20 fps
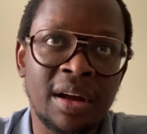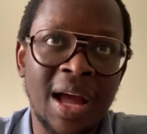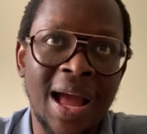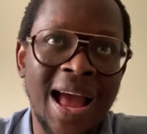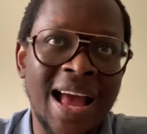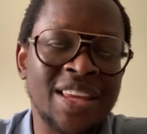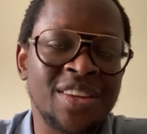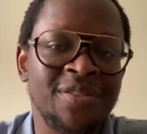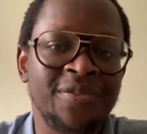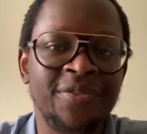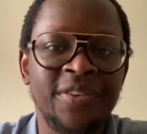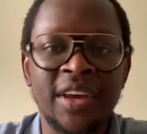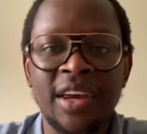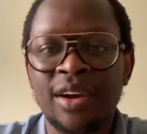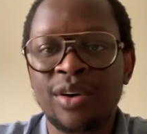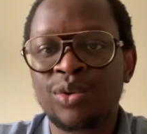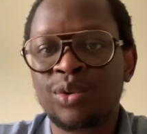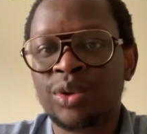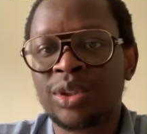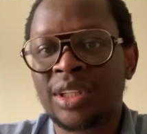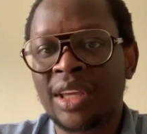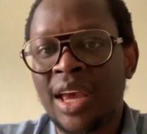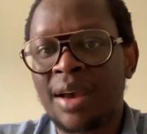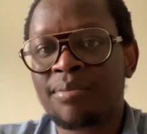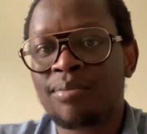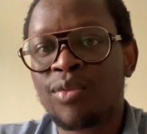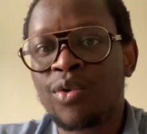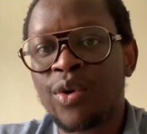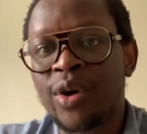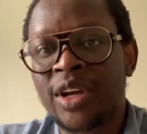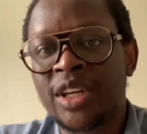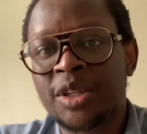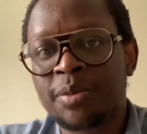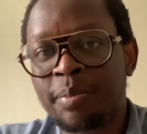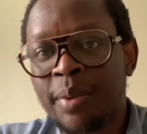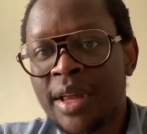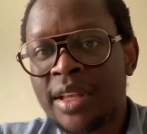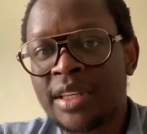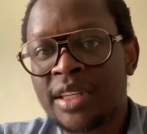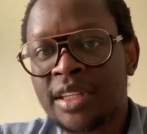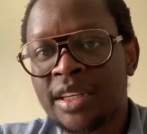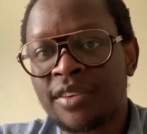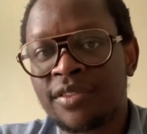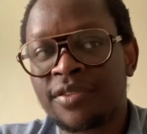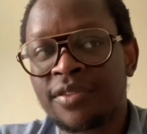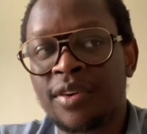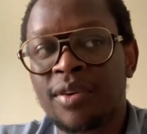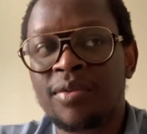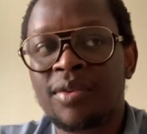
As vehicles get more expensive,